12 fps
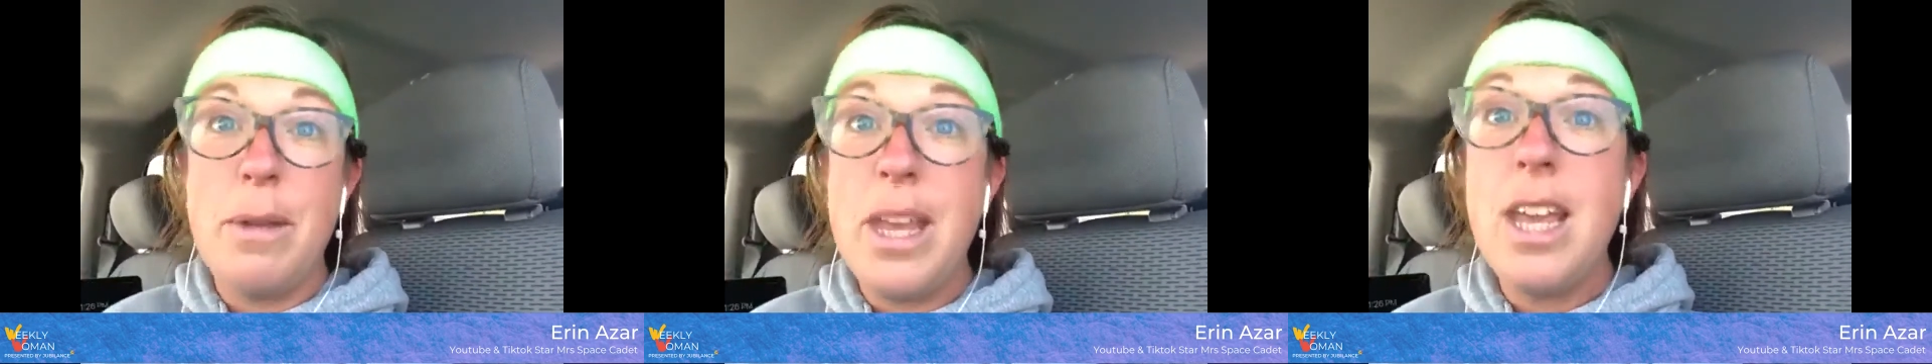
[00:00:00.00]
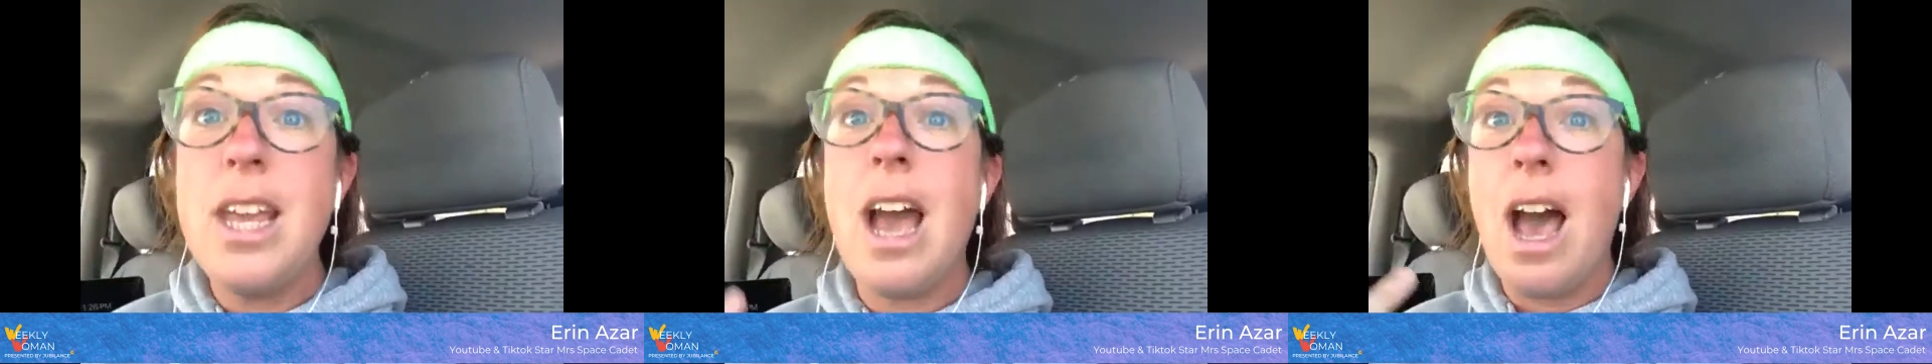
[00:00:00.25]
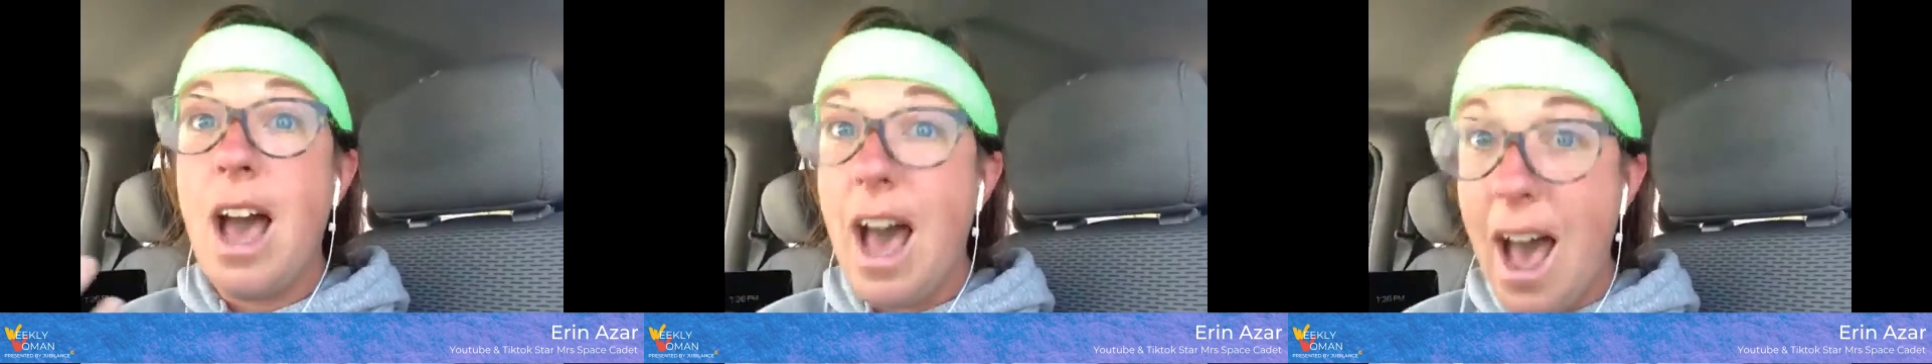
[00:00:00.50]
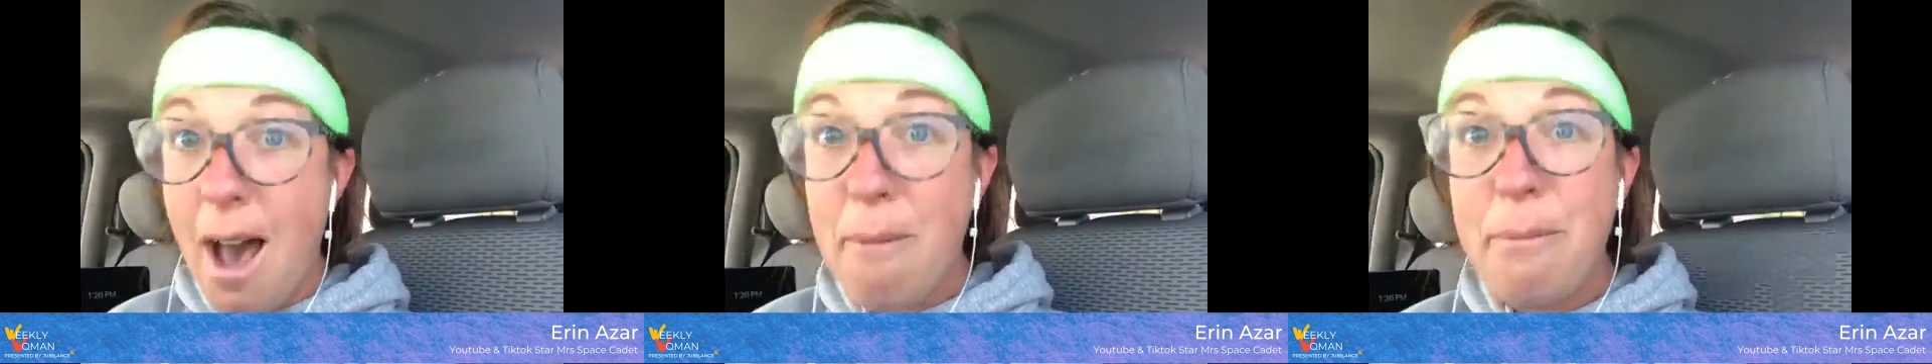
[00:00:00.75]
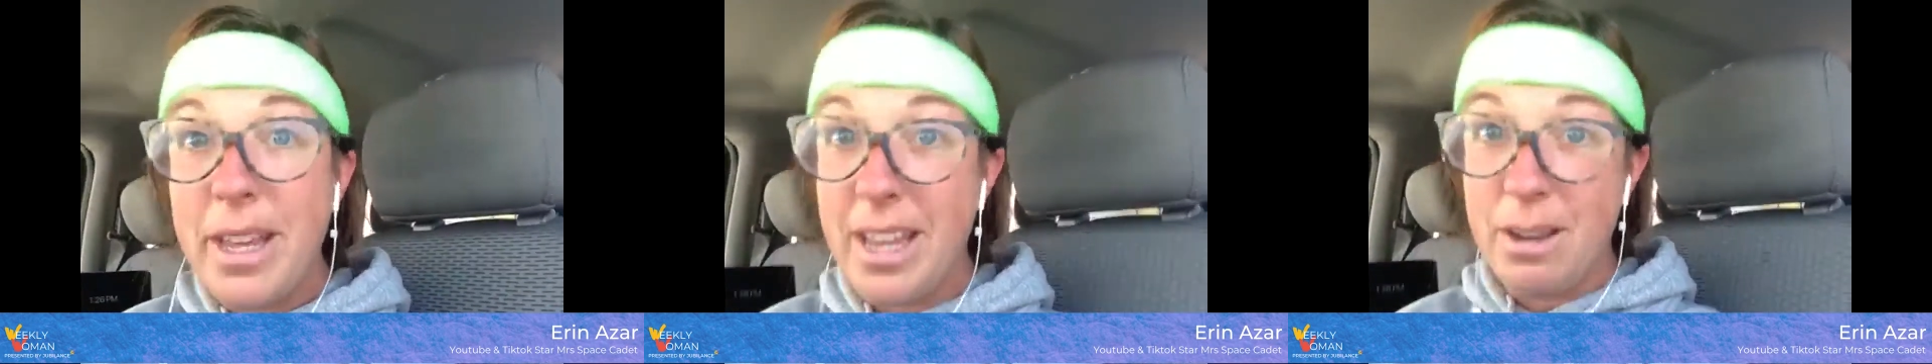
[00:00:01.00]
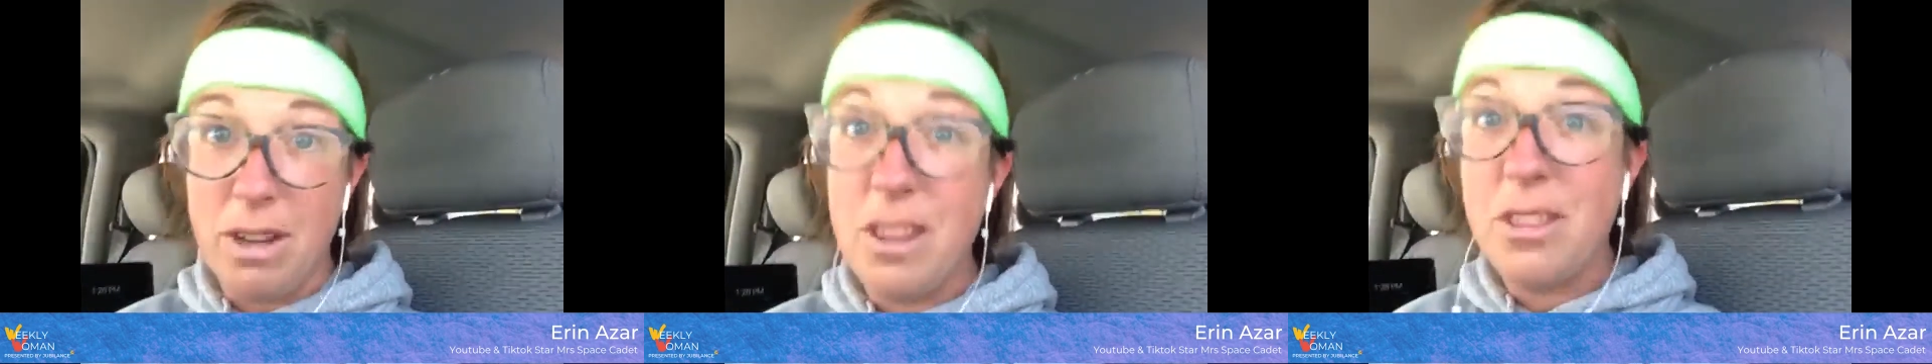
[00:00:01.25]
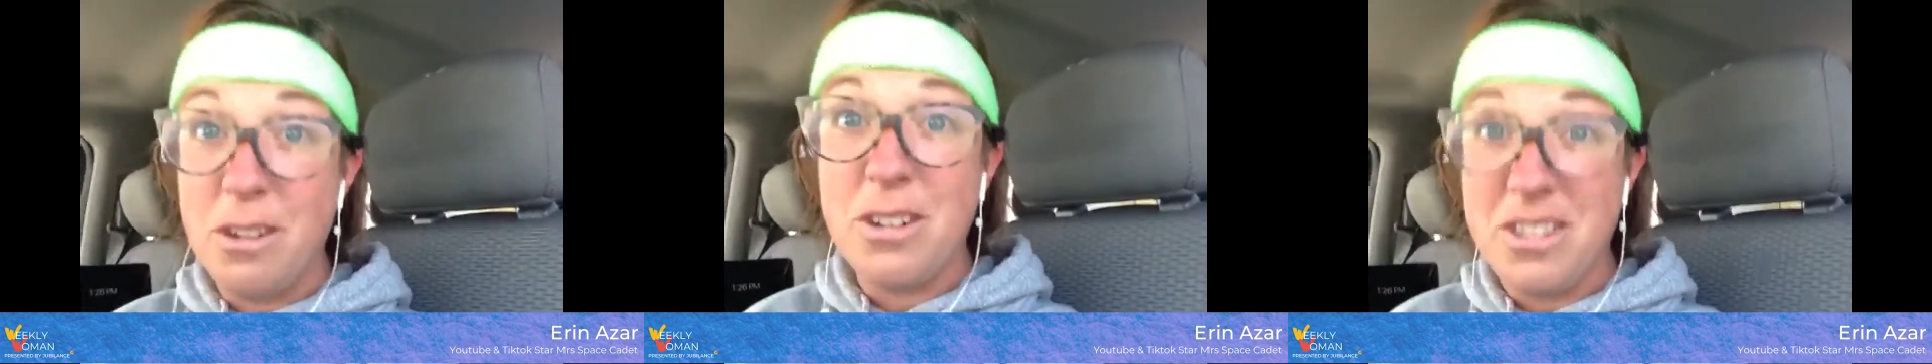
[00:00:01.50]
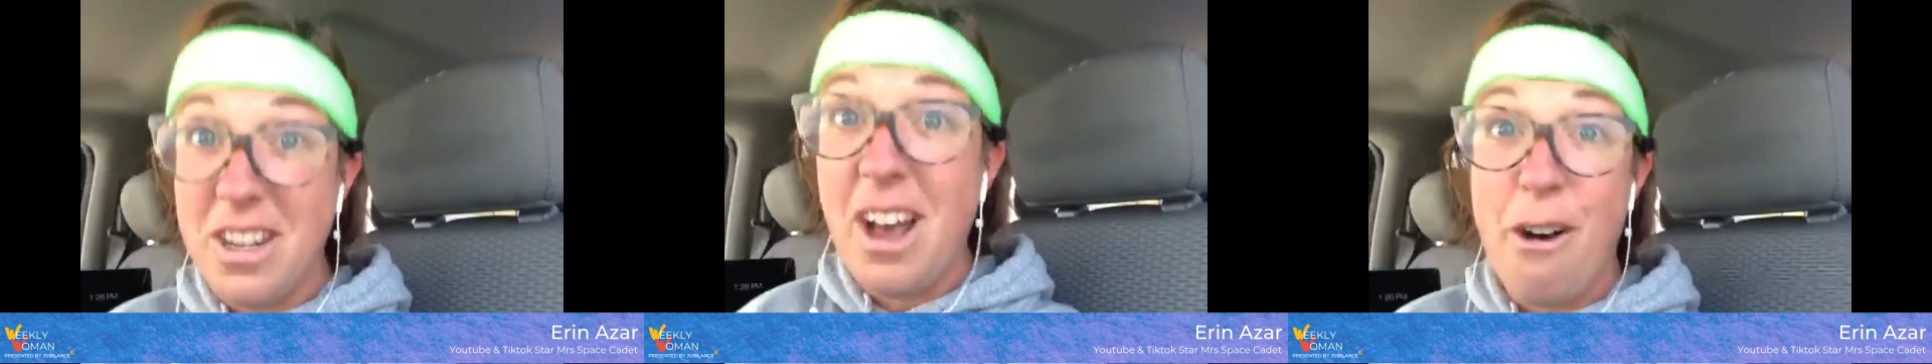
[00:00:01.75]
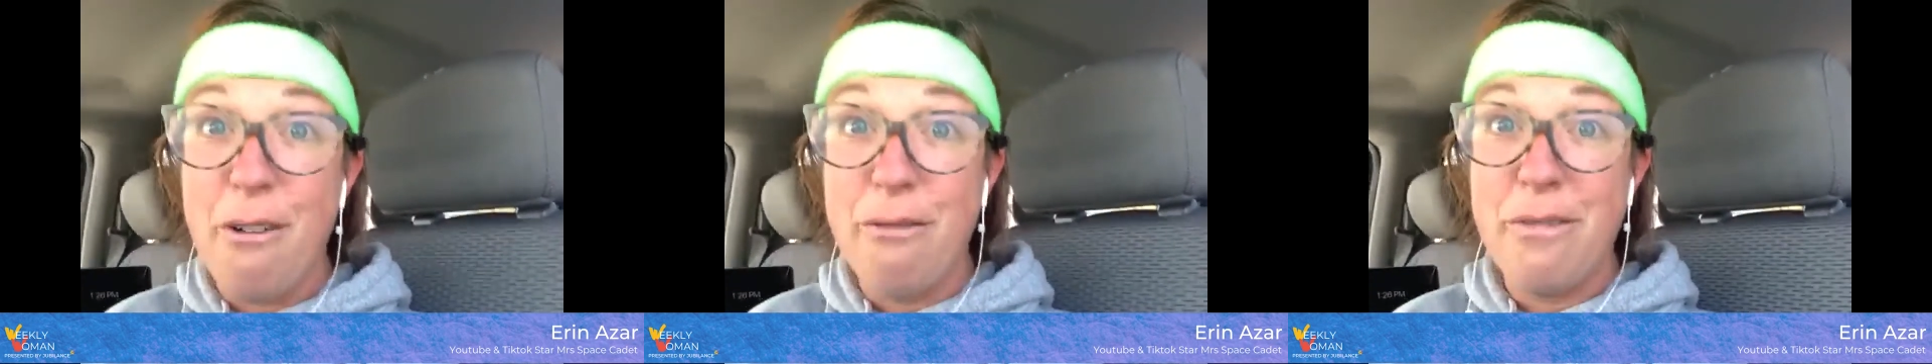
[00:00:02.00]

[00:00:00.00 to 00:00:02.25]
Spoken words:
be happy with yourself,